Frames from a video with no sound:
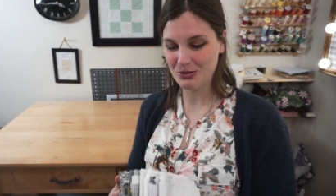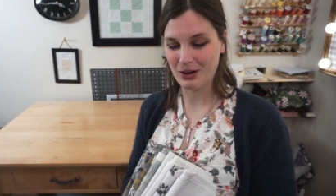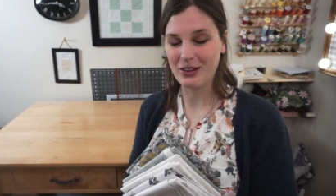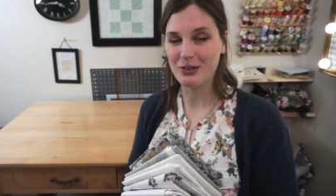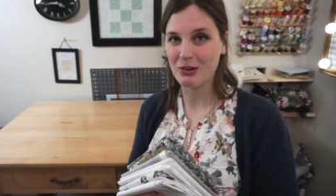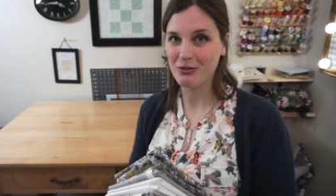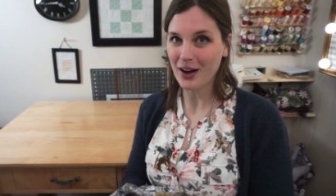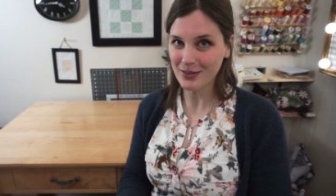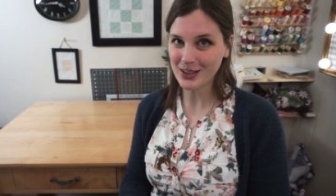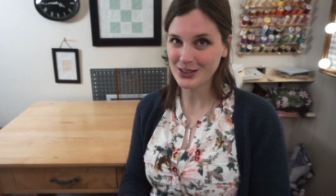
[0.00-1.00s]
my local
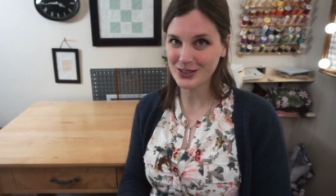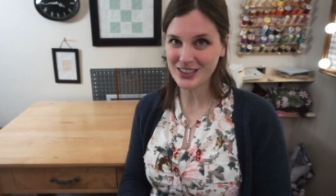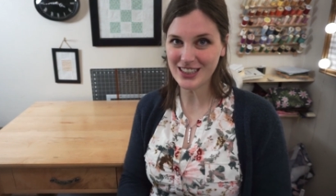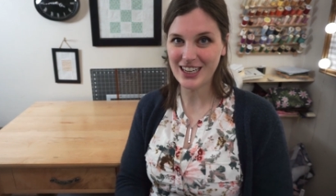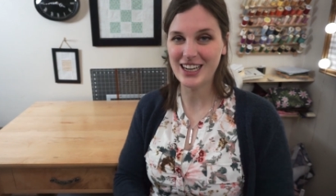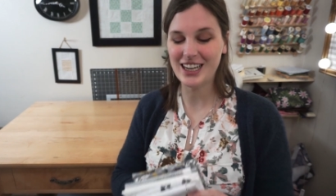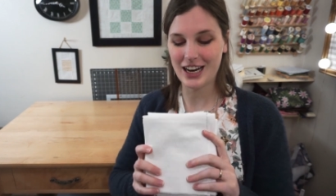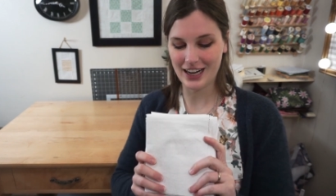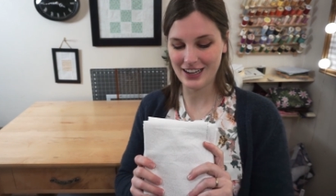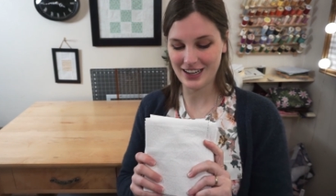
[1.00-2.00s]
fabric store today.
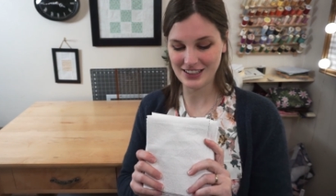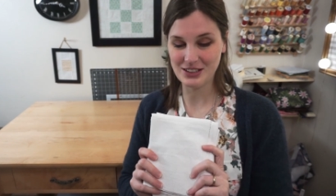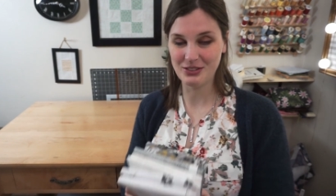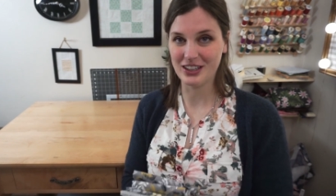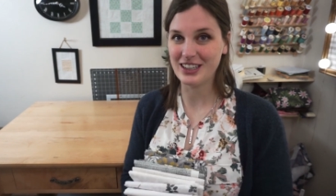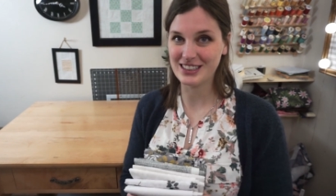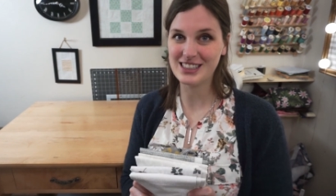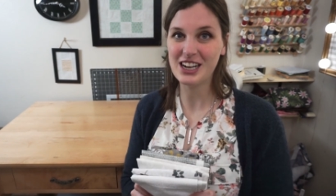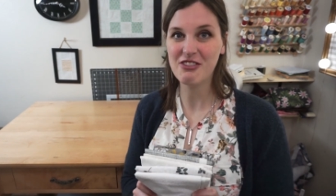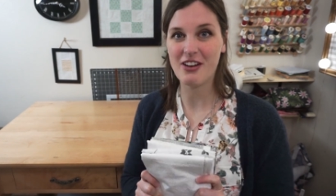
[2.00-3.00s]
I got some really good
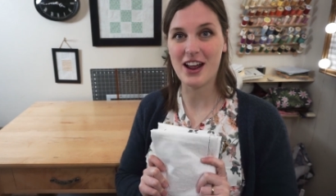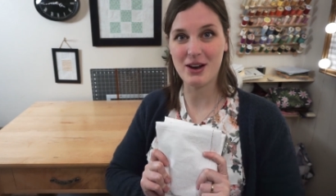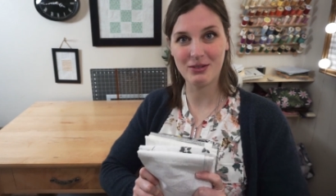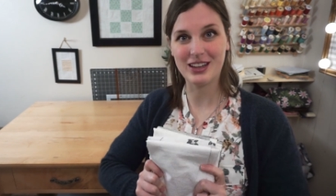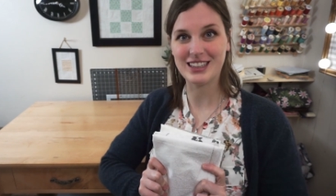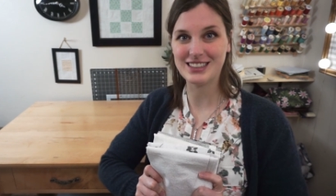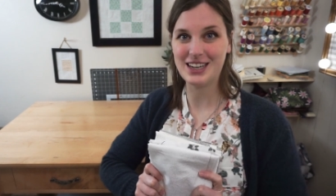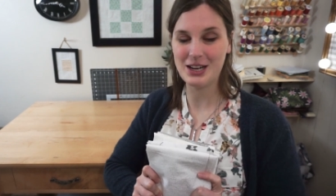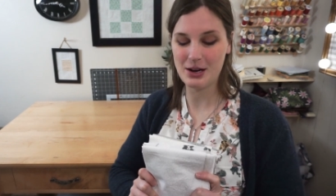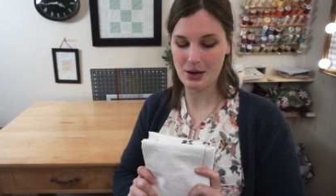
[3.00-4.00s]
stuff and I'm really
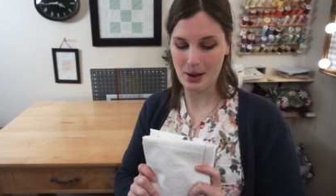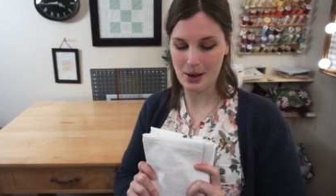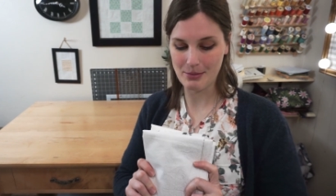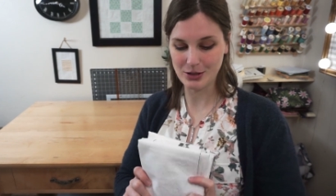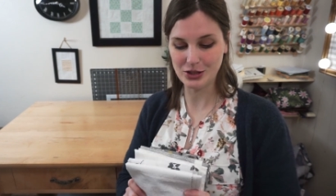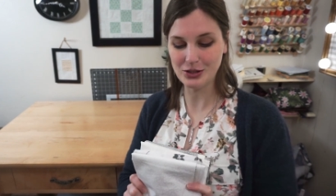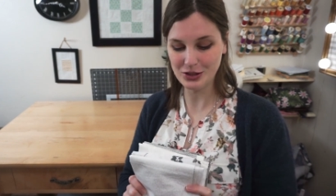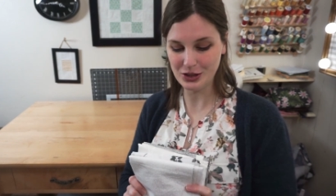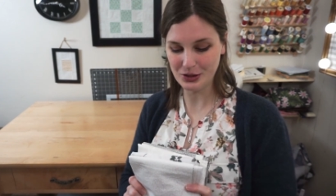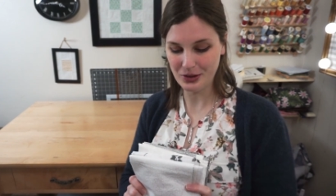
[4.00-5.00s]
excited to show it
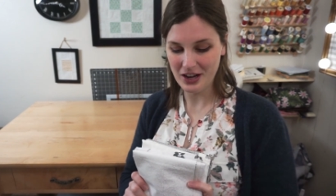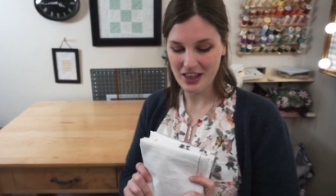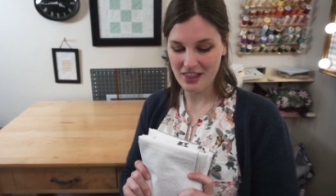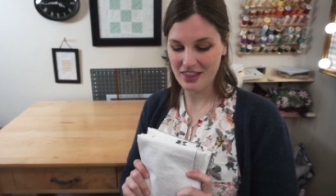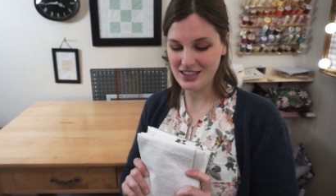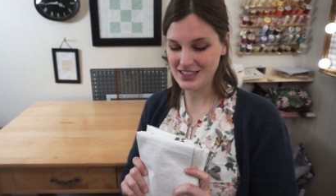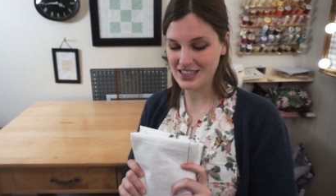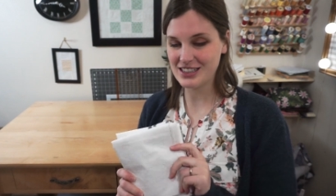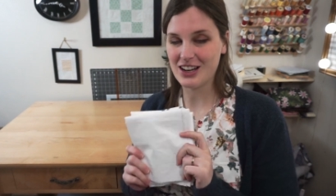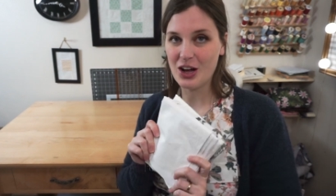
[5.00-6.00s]
to you. This
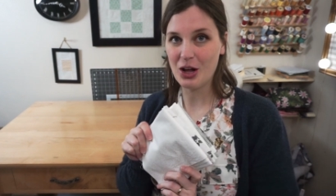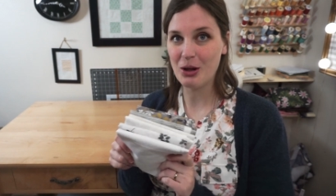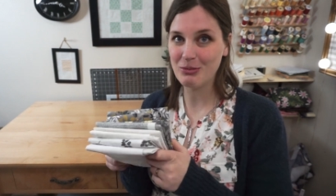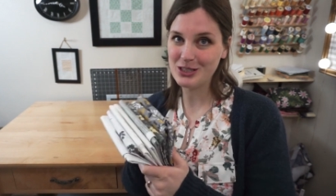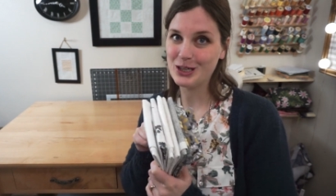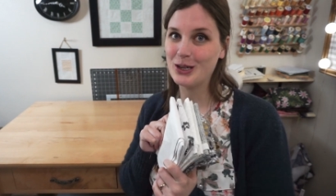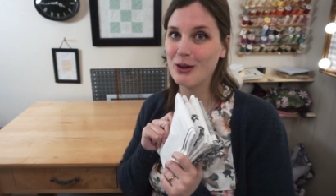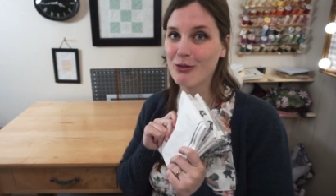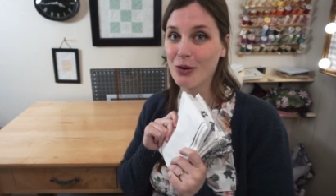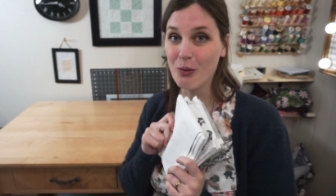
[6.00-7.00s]
is all
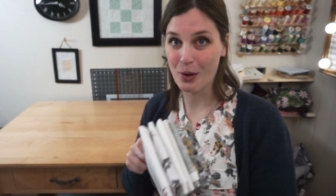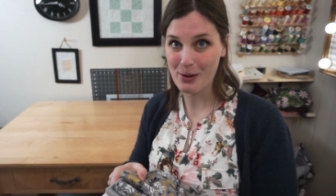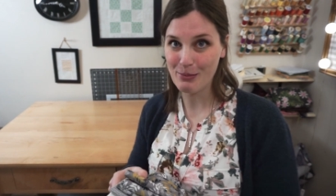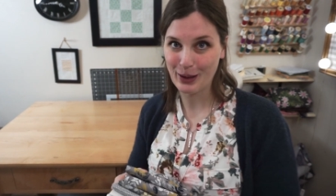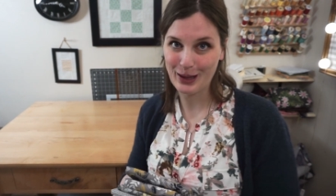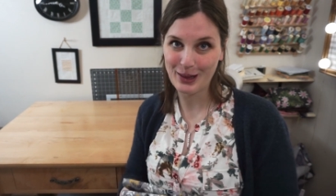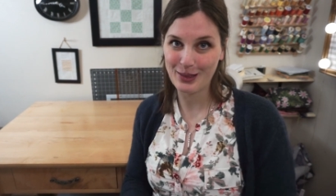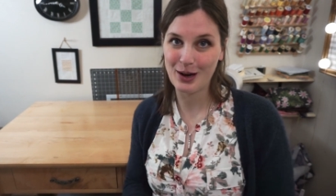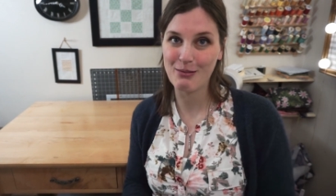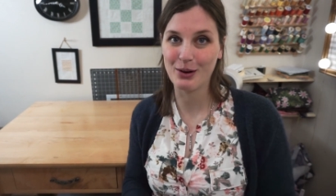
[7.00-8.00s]
material for one blanket
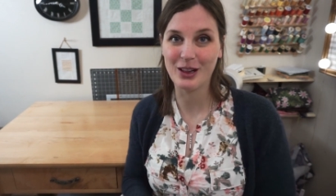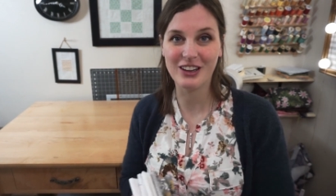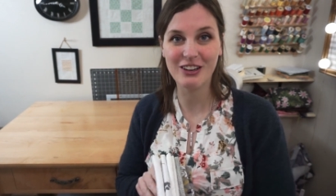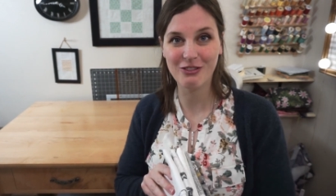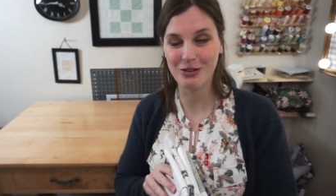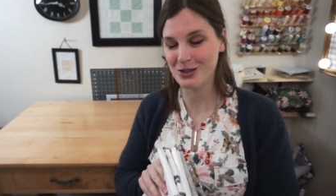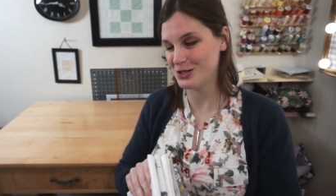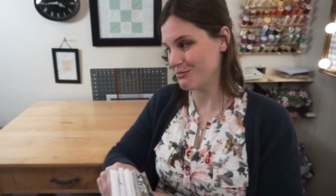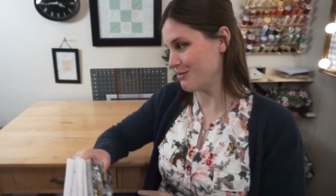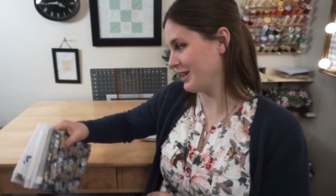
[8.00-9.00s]
that I'm really looking forward
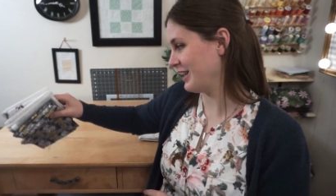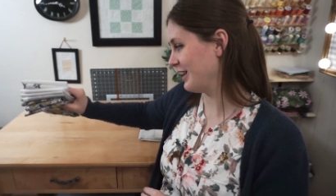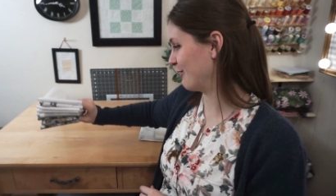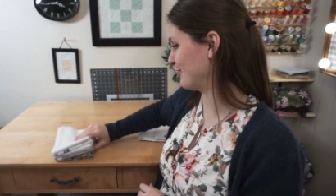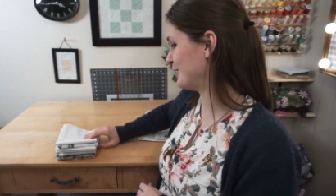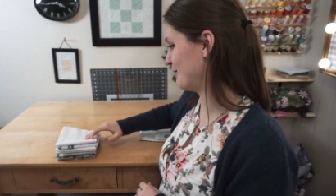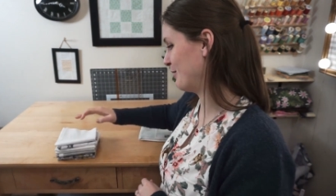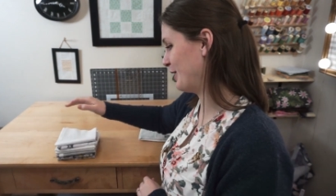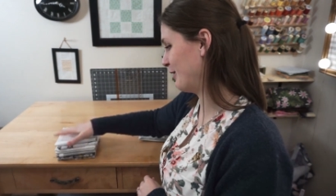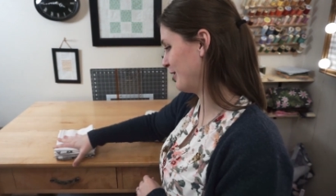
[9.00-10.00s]
to making for
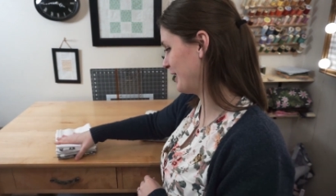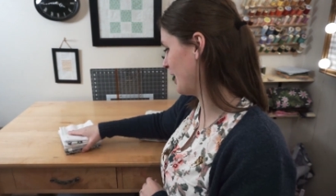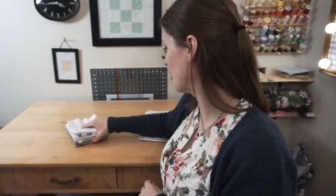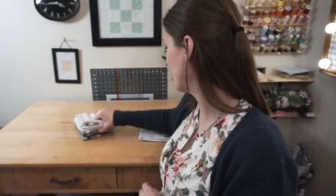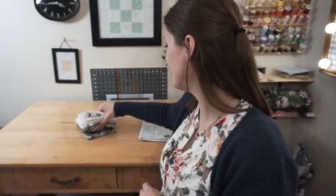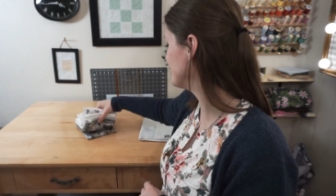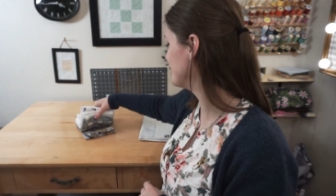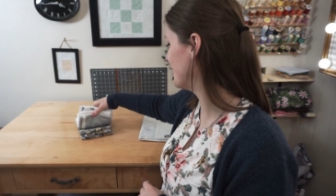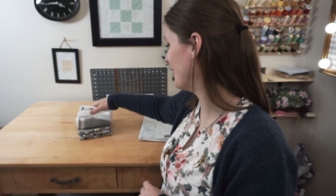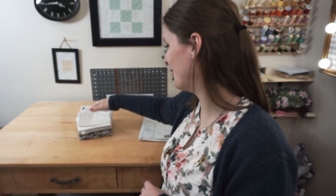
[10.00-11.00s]
someone that I really care about.
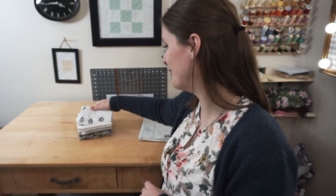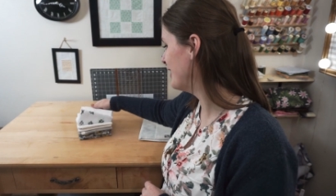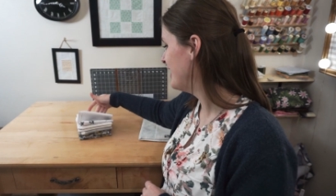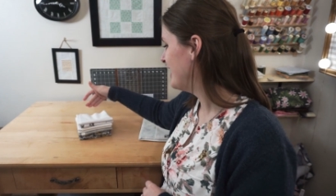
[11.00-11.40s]
So